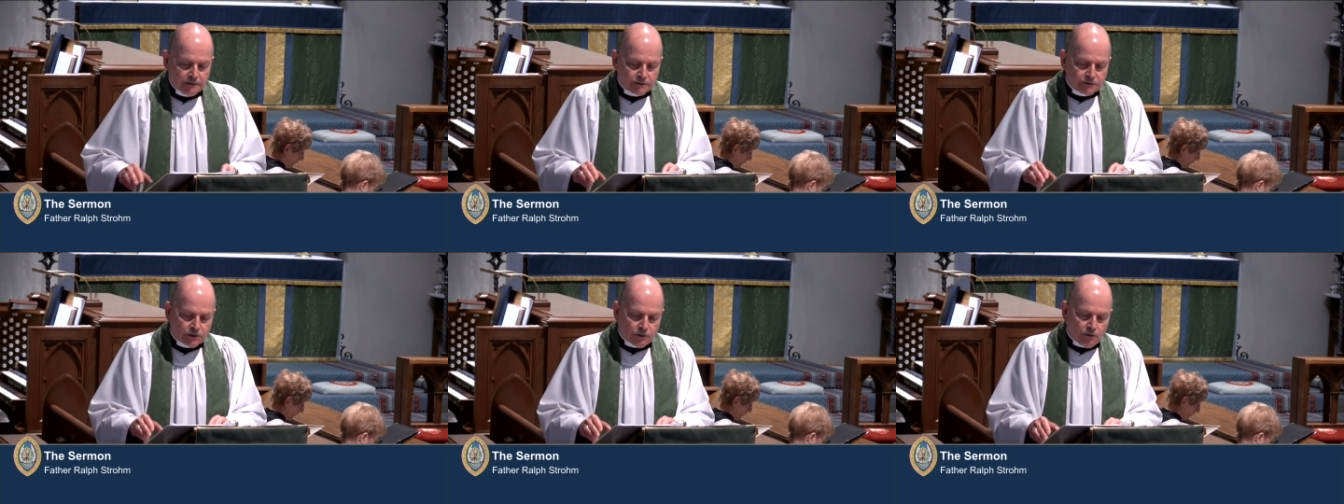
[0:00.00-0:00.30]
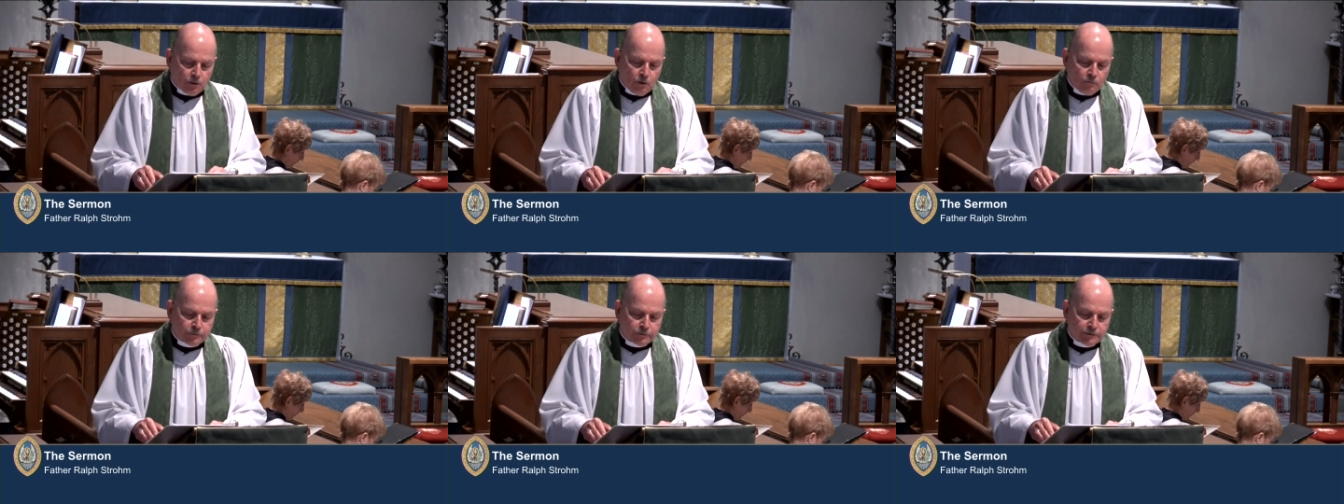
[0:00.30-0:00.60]
So,
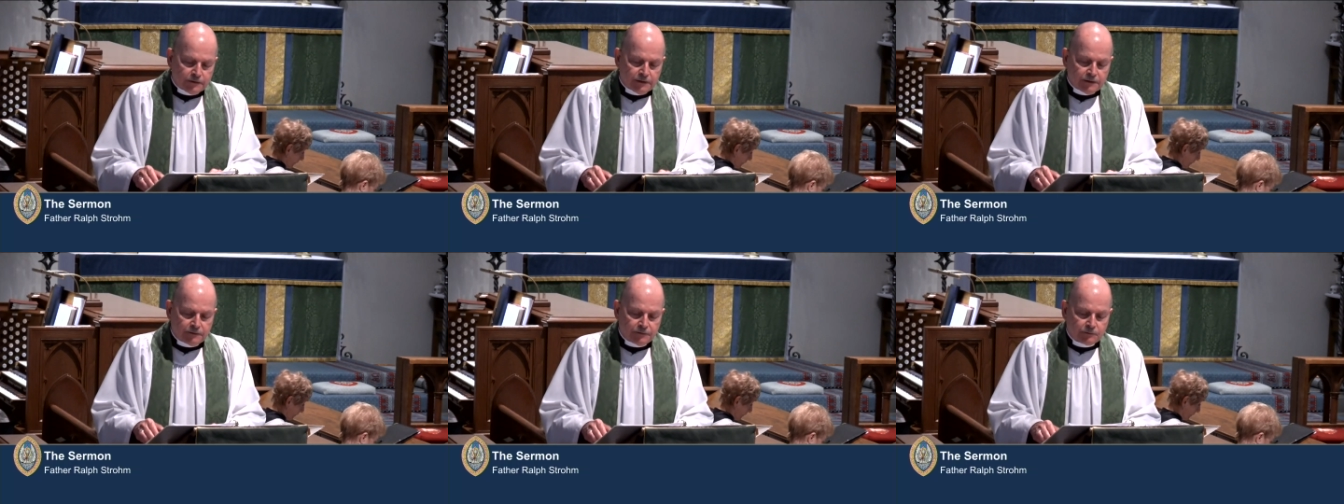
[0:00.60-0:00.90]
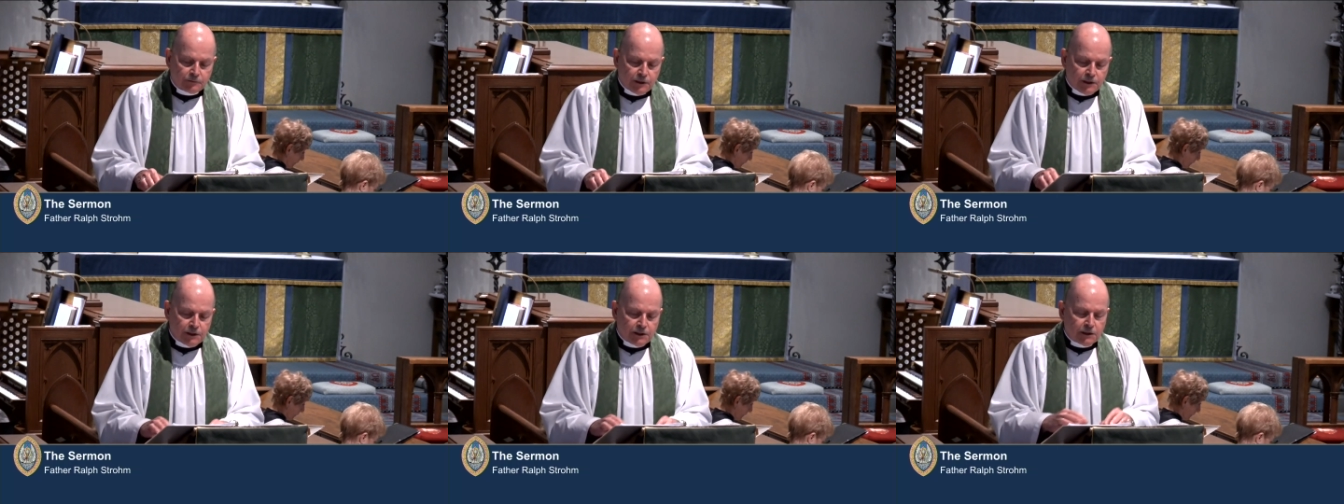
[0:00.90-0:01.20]
over the
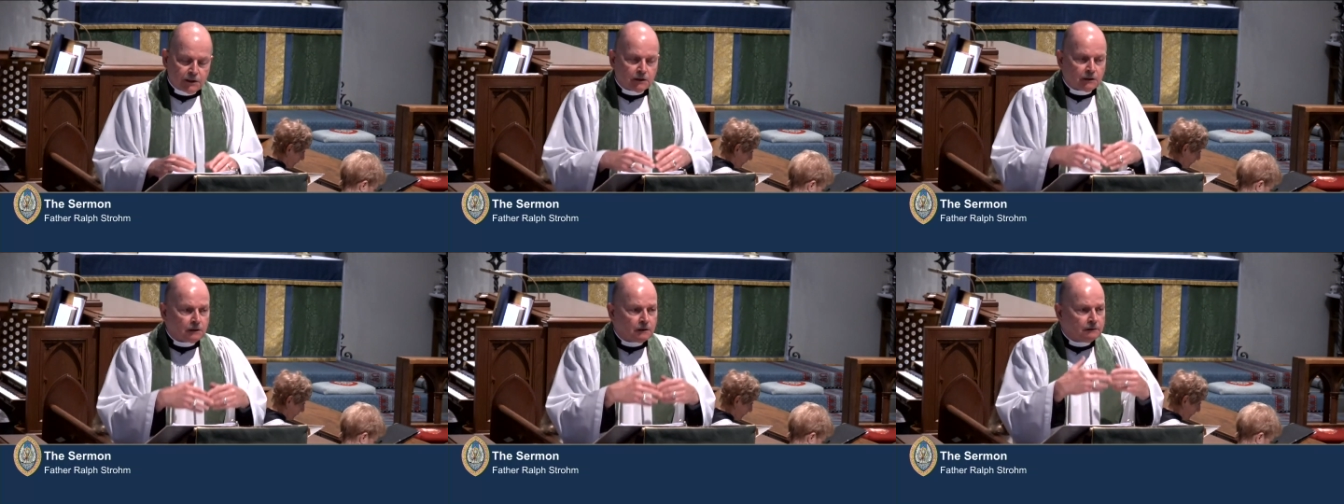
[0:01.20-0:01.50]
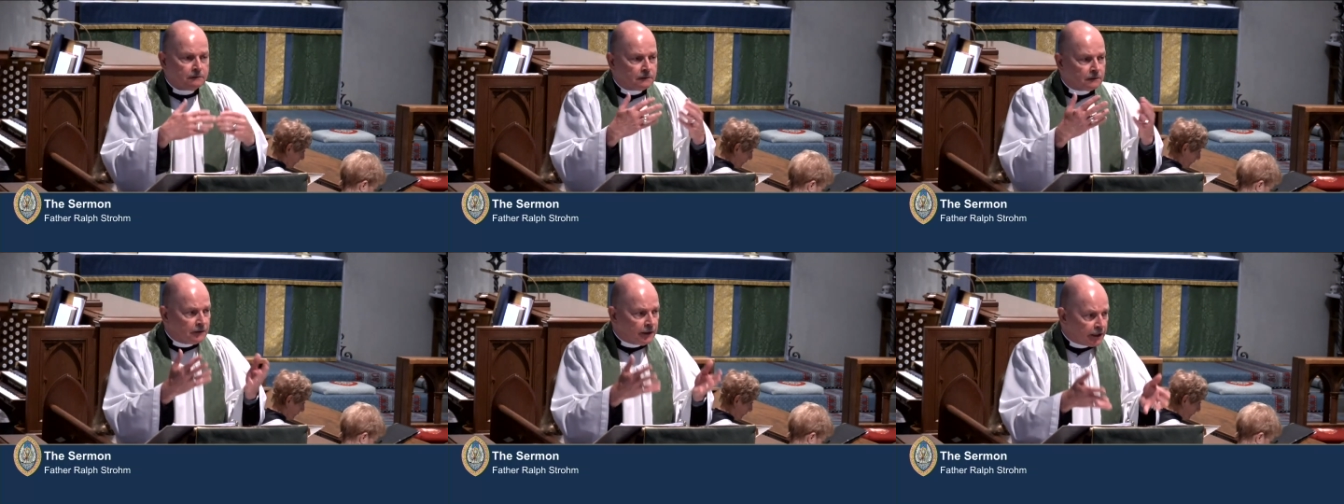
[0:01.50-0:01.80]
three year
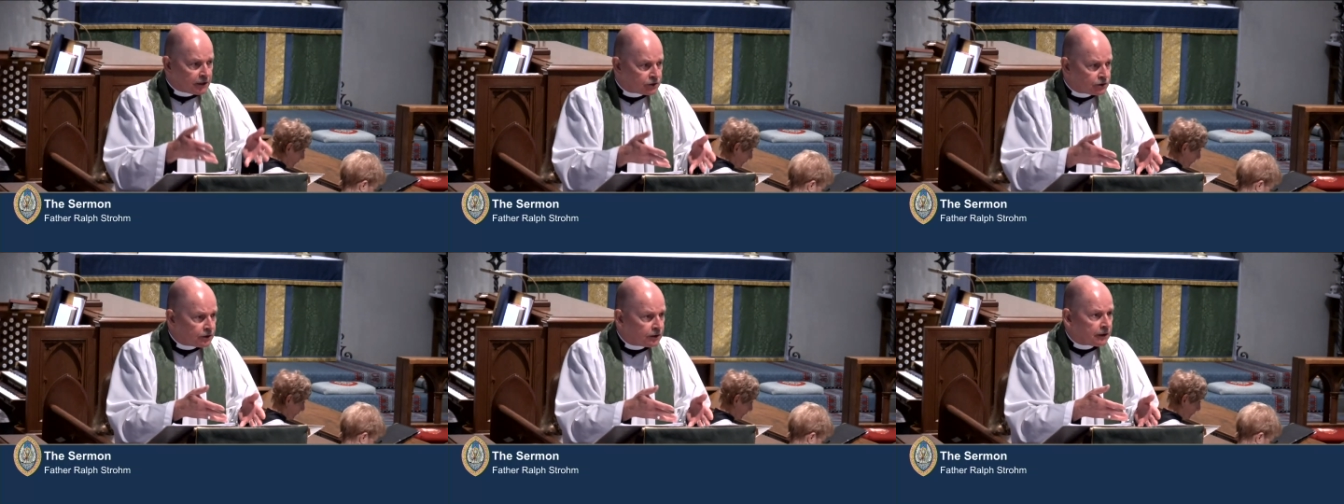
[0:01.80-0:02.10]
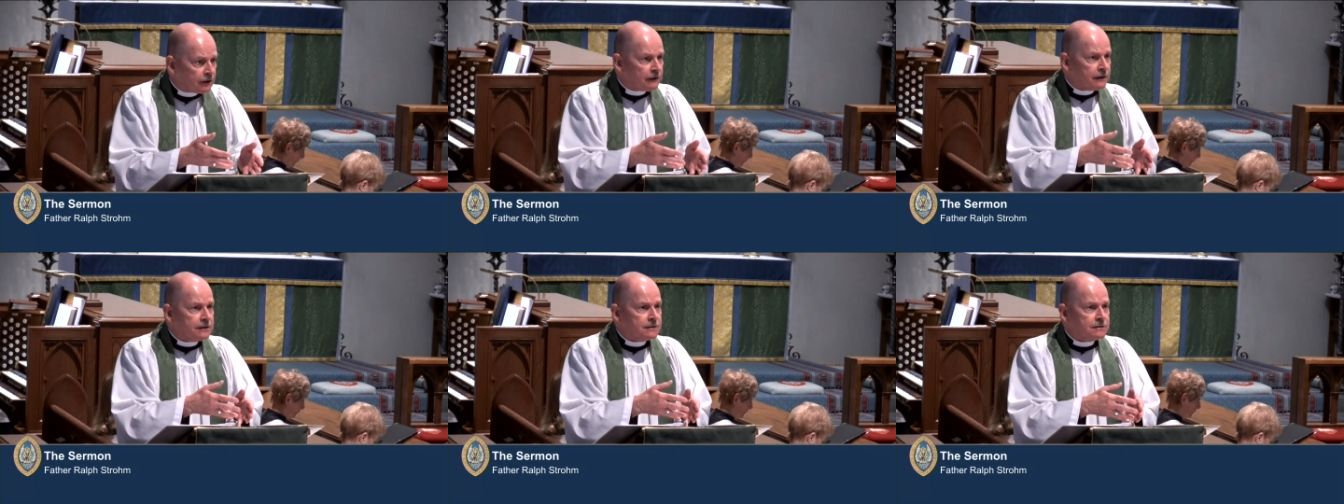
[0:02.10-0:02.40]
lectionary